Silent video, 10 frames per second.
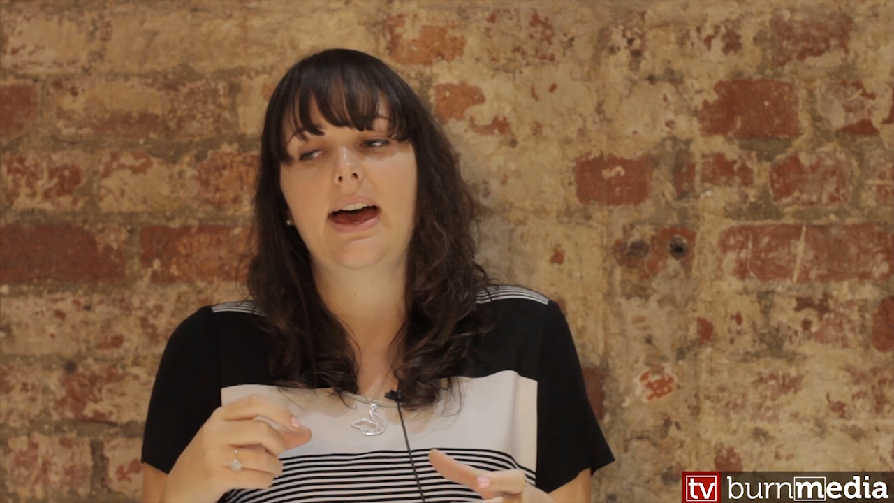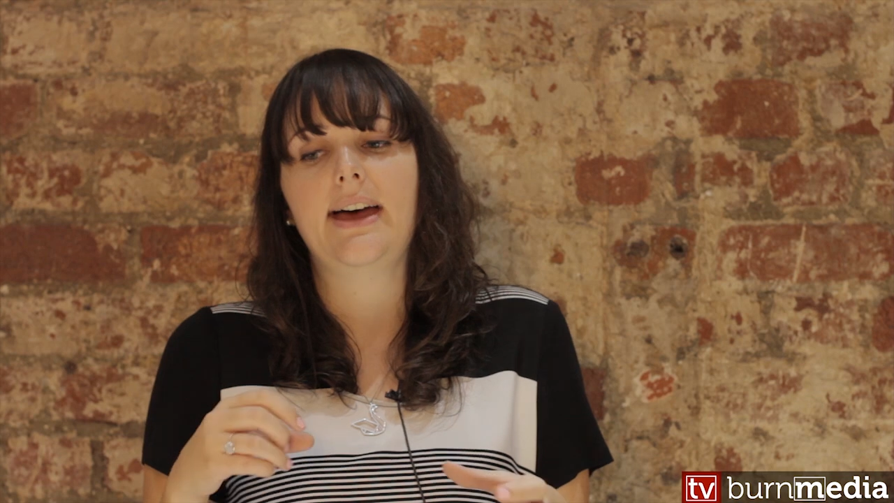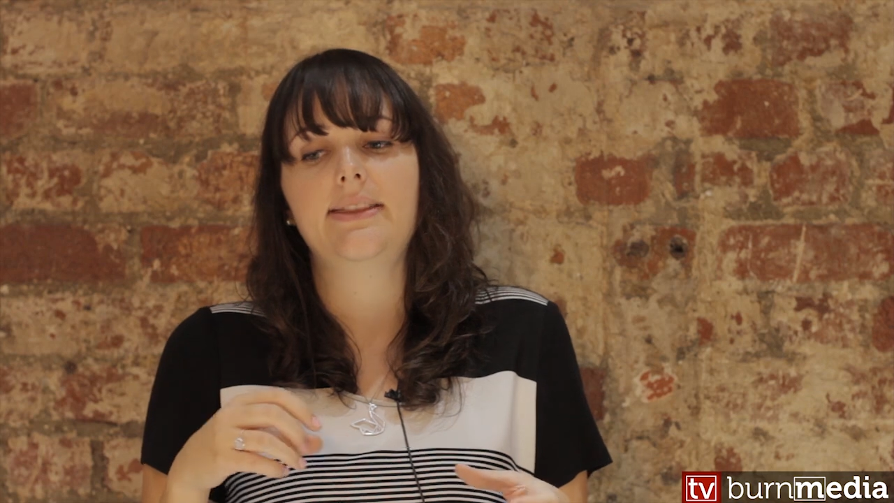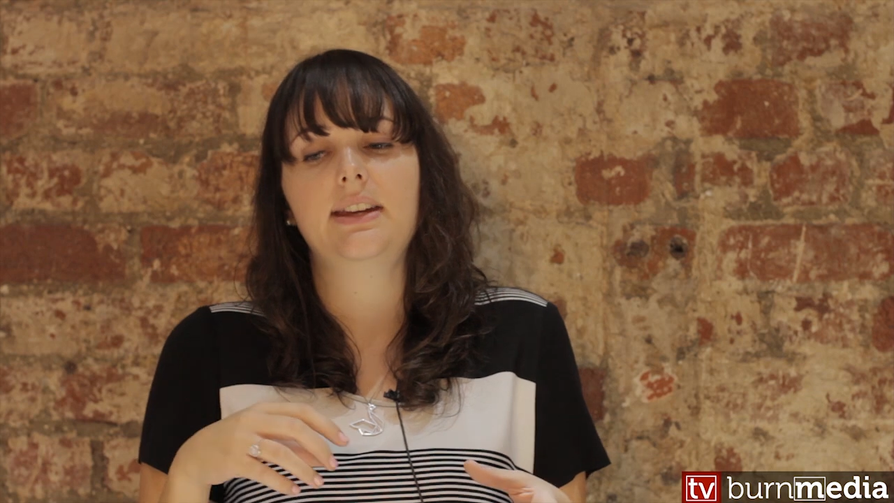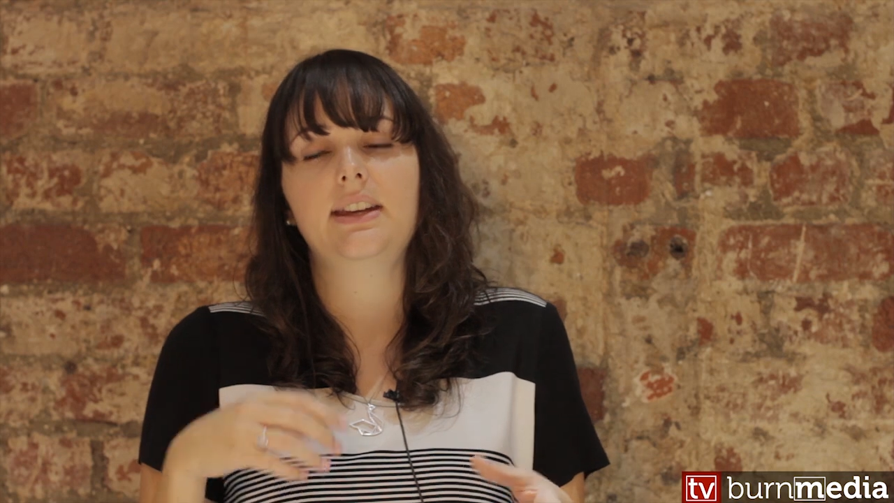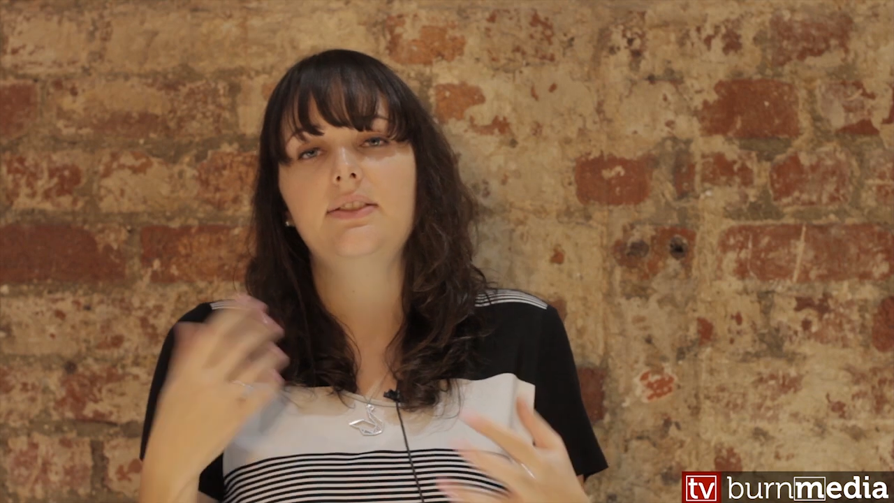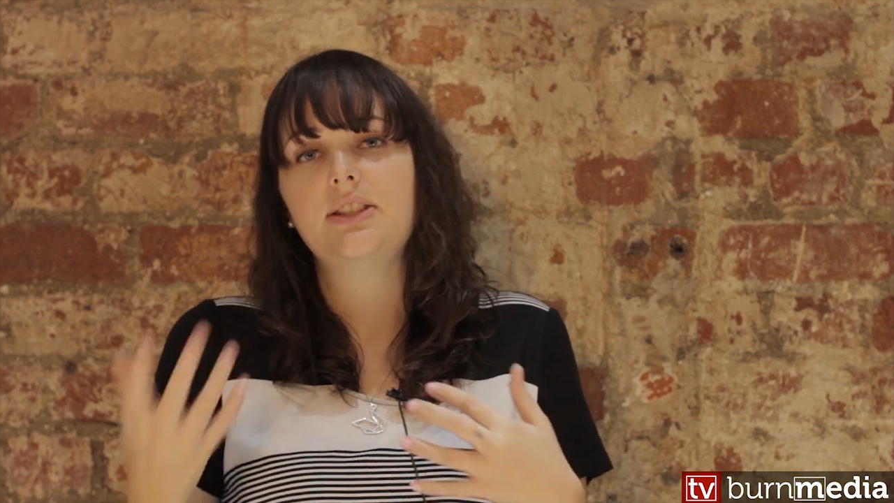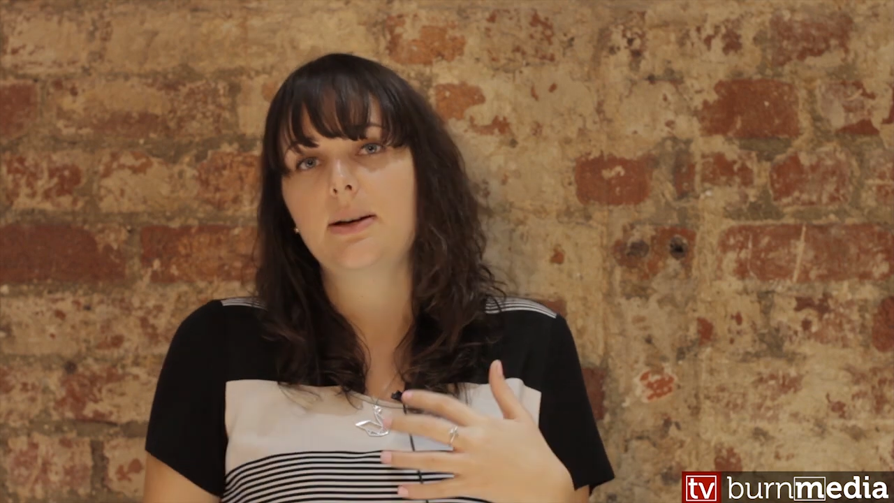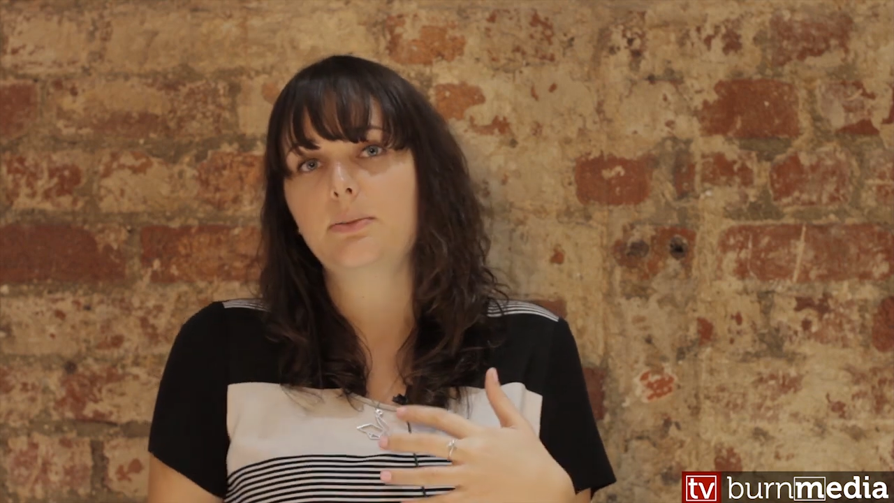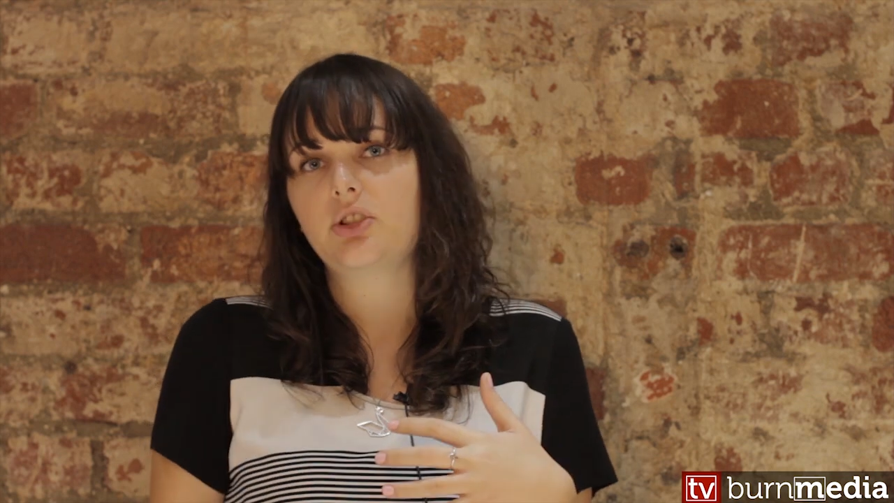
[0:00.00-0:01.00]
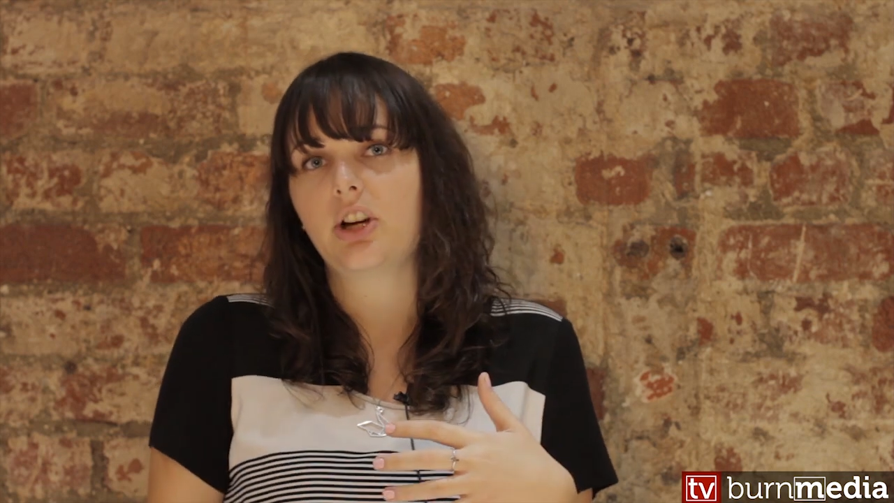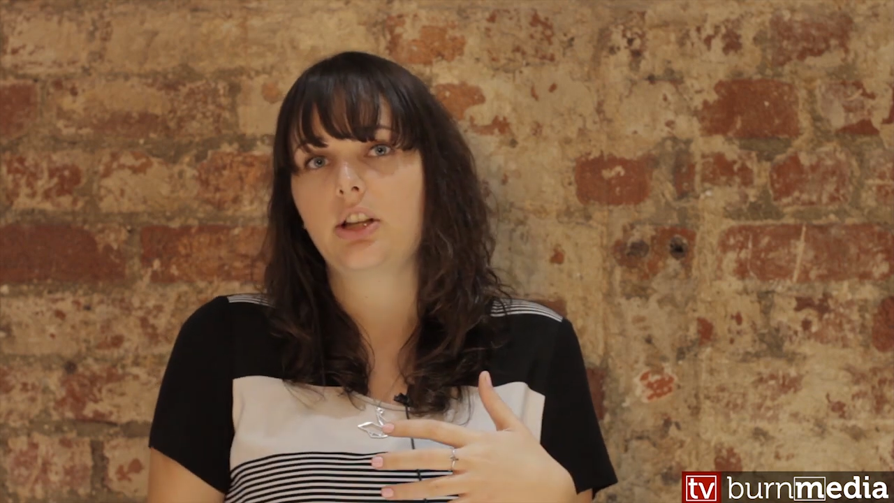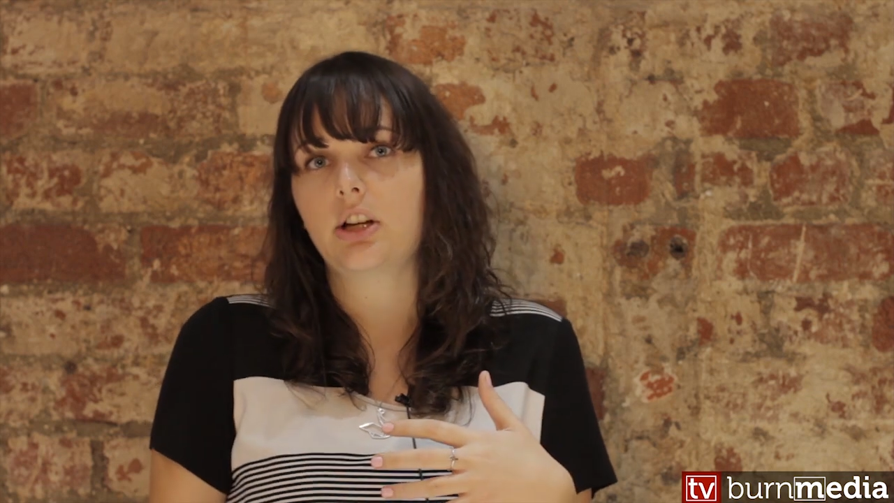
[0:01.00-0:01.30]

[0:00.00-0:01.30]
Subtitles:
And then every time you try and